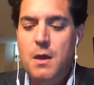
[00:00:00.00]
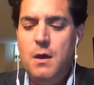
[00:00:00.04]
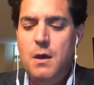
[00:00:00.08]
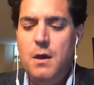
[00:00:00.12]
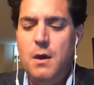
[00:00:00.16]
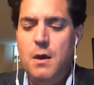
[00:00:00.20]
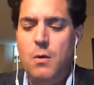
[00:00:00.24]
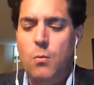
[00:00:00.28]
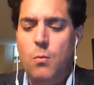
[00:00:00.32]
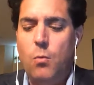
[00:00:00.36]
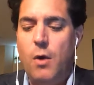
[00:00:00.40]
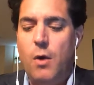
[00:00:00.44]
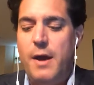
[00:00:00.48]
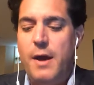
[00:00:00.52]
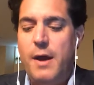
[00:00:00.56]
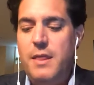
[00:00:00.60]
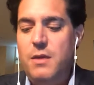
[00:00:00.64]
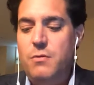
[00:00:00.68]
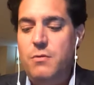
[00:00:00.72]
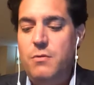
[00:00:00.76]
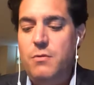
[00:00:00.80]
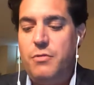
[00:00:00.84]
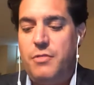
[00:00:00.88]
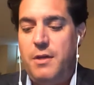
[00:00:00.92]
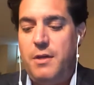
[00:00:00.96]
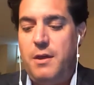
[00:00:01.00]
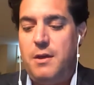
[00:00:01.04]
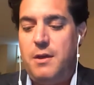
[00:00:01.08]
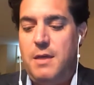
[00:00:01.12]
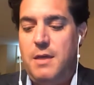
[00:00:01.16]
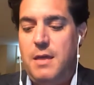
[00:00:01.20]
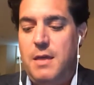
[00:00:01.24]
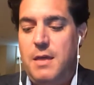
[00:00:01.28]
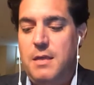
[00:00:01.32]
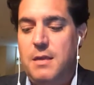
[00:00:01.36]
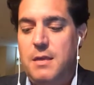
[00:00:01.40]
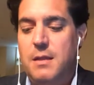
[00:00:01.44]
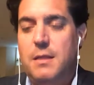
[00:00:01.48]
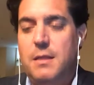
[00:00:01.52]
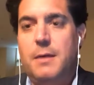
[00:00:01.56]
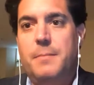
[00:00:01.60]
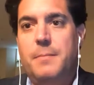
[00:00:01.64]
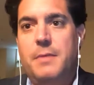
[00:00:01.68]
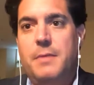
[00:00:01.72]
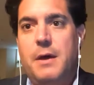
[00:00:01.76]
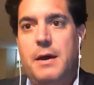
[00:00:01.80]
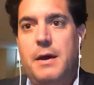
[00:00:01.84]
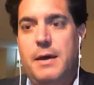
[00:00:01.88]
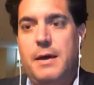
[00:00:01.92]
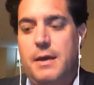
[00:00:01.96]
Why do you think Canadian
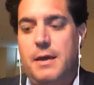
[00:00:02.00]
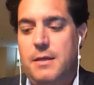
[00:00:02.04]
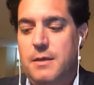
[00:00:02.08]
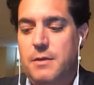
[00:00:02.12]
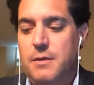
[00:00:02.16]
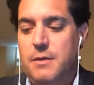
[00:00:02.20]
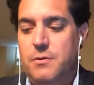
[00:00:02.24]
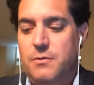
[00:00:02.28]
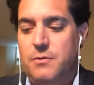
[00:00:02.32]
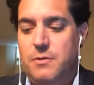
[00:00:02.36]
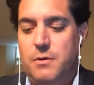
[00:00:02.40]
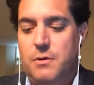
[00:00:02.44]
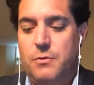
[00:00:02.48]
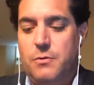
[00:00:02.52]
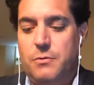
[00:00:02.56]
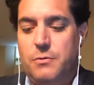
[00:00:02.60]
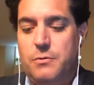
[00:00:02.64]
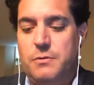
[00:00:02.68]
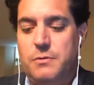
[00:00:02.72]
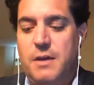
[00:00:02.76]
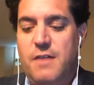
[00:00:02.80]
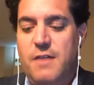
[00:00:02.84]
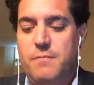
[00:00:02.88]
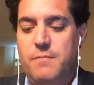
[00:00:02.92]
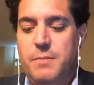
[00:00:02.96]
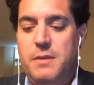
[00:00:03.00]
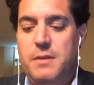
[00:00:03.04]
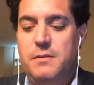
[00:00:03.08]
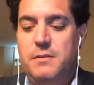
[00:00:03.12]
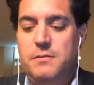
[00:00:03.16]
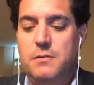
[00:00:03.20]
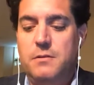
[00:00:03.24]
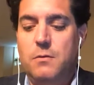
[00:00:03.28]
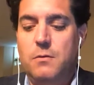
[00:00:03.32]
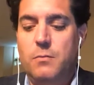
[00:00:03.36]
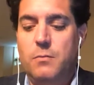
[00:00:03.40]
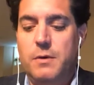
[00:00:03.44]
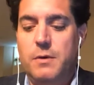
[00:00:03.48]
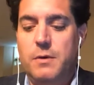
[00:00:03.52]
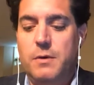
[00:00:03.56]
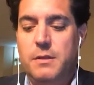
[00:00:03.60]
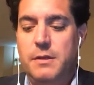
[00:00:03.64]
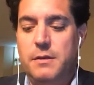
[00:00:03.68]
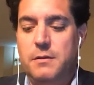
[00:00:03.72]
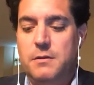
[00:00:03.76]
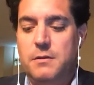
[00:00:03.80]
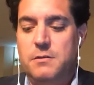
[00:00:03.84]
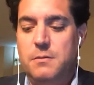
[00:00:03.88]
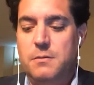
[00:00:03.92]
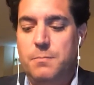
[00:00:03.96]
alumni and other donors have been so willing
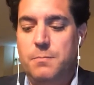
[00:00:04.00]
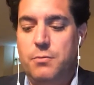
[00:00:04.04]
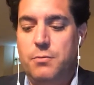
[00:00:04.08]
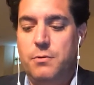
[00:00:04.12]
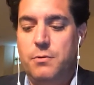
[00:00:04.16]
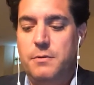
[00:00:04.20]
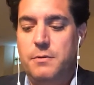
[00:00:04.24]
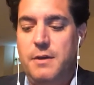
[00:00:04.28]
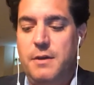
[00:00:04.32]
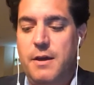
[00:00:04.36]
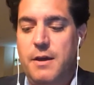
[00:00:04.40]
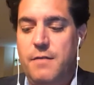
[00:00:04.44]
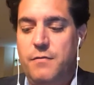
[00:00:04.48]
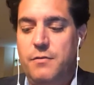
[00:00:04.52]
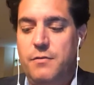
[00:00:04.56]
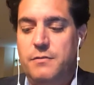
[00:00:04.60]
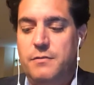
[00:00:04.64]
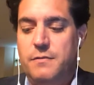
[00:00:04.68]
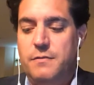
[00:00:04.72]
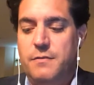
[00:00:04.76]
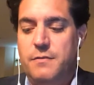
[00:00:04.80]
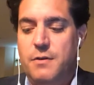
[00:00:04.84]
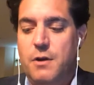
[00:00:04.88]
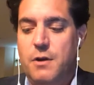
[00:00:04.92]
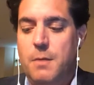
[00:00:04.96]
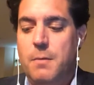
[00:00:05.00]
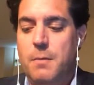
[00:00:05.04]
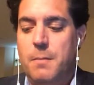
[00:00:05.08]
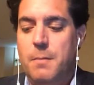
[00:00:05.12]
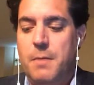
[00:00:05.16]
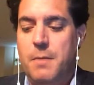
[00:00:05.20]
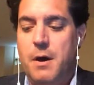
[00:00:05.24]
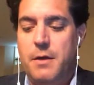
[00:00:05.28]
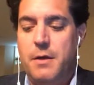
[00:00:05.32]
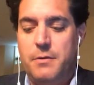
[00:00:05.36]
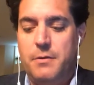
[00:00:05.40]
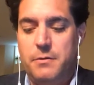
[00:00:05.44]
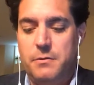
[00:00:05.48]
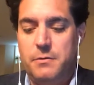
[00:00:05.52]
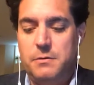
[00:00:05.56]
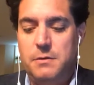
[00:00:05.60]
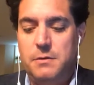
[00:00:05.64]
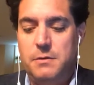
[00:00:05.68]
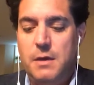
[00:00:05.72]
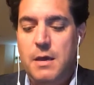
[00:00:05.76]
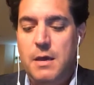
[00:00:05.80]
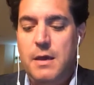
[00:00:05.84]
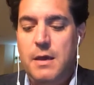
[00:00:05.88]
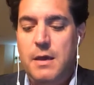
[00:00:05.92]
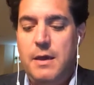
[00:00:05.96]
to support the efforts of their alma maters
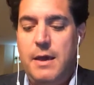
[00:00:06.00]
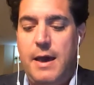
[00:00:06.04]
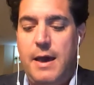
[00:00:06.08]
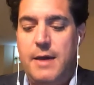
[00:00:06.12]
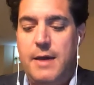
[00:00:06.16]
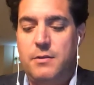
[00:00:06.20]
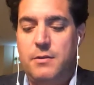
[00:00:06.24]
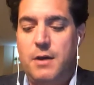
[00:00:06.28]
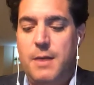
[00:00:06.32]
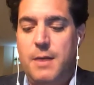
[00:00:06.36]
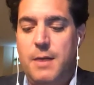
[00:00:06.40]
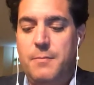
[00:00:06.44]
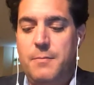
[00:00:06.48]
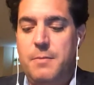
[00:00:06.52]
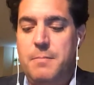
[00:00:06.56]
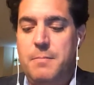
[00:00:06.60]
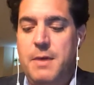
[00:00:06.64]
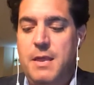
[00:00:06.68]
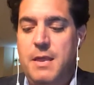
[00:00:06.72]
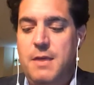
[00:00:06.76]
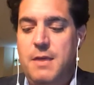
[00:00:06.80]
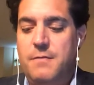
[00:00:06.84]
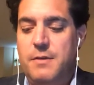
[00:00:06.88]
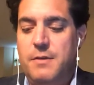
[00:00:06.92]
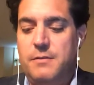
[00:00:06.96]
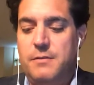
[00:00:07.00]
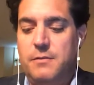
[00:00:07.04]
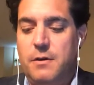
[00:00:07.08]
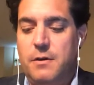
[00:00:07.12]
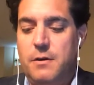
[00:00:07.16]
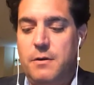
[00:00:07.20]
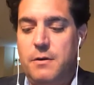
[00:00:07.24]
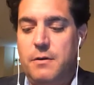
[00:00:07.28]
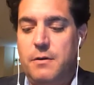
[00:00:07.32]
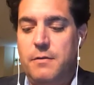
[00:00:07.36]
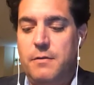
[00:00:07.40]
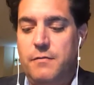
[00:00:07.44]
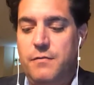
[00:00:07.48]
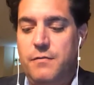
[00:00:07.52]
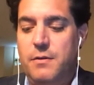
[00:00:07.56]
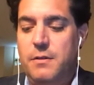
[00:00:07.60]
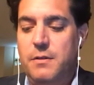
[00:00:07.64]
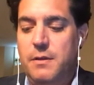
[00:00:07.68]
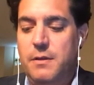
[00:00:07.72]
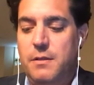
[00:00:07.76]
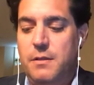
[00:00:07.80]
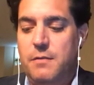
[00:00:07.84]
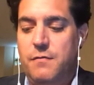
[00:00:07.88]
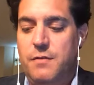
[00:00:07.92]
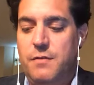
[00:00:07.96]
at a time when many of us are
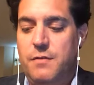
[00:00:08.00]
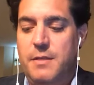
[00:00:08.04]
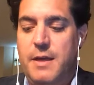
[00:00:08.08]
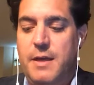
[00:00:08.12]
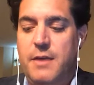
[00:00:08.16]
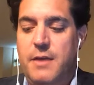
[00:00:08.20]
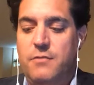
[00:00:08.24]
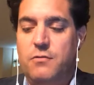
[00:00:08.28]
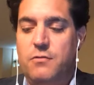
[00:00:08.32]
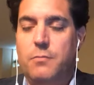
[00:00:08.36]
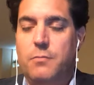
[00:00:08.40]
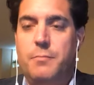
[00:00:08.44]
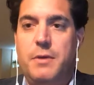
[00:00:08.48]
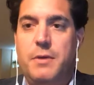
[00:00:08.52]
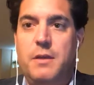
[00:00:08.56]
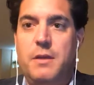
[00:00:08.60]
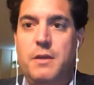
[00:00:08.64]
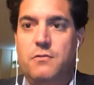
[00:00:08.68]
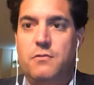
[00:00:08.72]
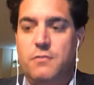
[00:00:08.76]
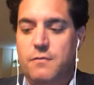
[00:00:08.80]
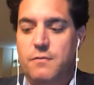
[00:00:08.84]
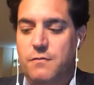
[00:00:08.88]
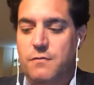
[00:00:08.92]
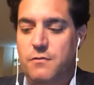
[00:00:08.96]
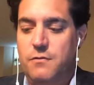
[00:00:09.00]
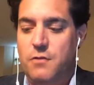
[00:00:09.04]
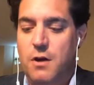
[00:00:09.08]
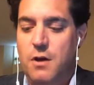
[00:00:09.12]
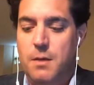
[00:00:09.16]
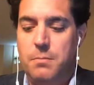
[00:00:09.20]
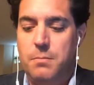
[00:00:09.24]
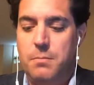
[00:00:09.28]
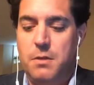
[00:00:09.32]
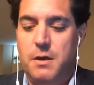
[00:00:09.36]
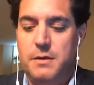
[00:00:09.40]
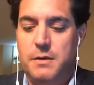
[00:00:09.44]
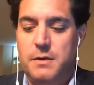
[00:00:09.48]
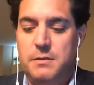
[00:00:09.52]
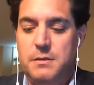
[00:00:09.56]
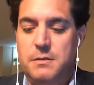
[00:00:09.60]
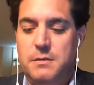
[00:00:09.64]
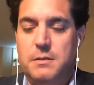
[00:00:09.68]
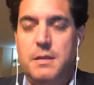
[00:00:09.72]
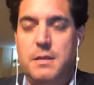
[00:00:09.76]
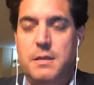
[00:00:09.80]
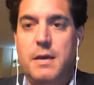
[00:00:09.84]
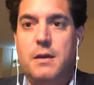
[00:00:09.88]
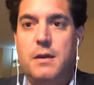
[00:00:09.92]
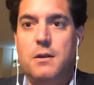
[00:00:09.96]
feeling the financial pinch of job losses
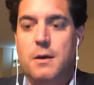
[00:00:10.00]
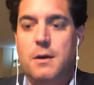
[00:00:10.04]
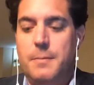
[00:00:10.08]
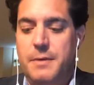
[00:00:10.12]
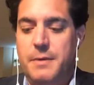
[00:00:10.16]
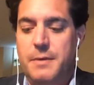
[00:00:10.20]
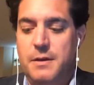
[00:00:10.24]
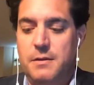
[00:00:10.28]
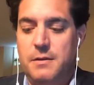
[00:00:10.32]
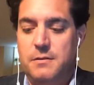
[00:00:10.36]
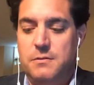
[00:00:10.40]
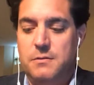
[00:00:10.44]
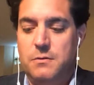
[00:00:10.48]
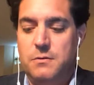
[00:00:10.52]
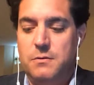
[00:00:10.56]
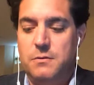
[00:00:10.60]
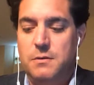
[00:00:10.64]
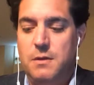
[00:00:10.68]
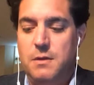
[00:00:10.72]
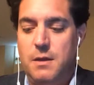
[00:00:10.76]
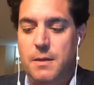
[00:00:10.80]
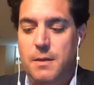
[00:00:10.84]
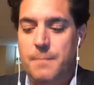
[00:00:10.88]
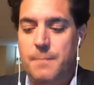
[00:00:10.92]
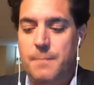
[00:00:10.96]
and economic uncertainty?